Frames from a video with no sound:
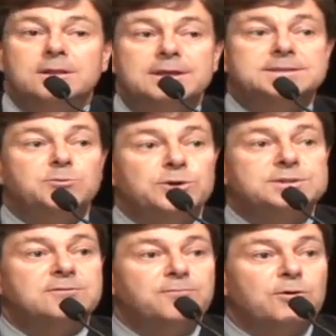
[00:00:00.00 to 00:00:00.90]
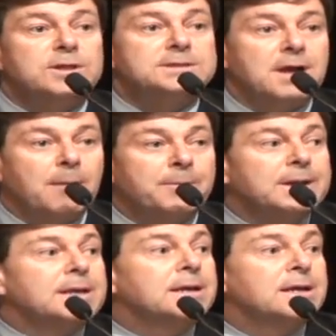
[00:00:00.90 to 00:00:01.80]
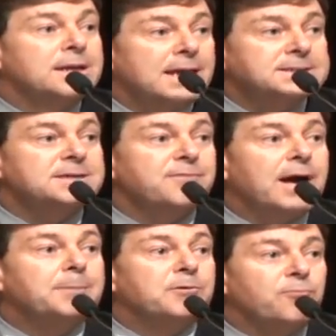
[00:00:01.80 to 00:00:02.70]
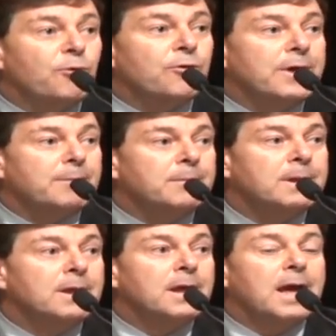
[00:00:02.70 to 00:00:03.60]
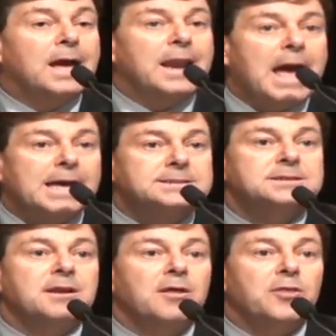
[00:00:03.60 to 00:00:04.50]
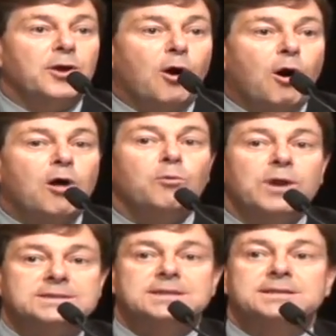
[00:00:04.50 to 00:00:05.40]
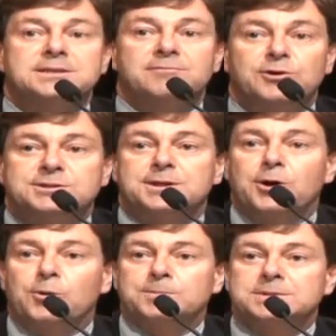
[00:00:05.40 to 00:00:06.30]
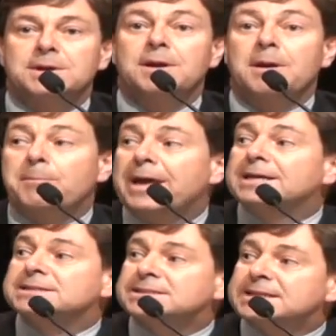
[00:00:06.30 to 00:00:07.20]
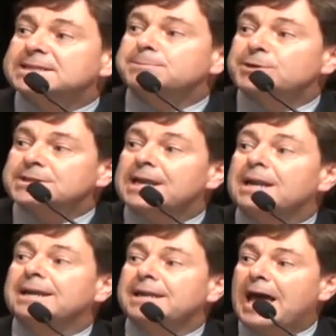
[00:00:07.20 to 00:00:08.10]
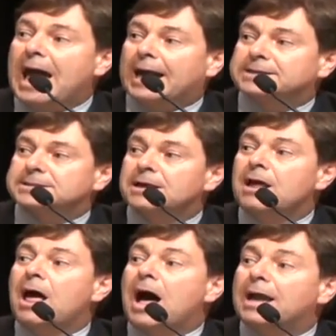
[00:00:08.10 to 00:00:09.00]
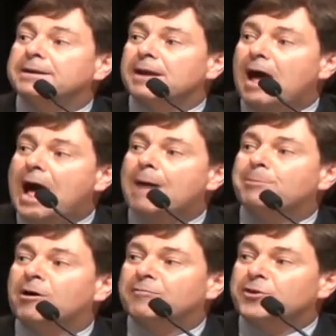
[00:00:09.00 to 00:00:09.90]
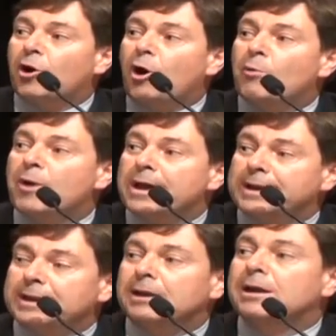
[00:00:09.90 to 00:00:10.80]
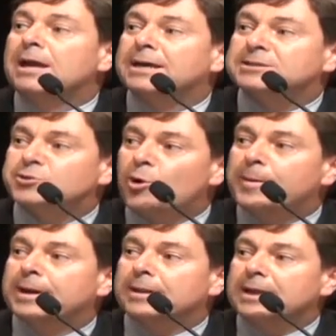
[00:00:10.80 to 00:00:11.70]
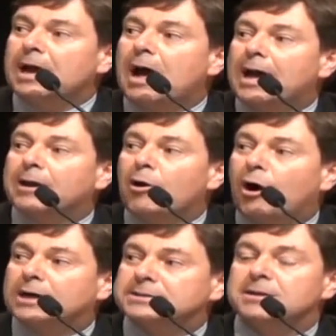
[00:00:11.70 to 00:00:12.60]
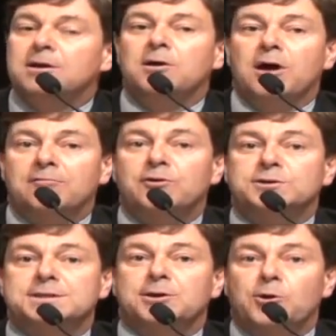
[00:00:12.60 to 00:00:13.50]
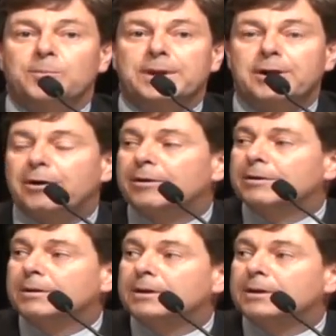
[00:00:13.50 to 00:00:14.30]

Lisa Wilson-Foley's company testified before them and asked that all residents of nursing homes pay a 6% tax on top of the already exorbitantly high cost of nursing home care.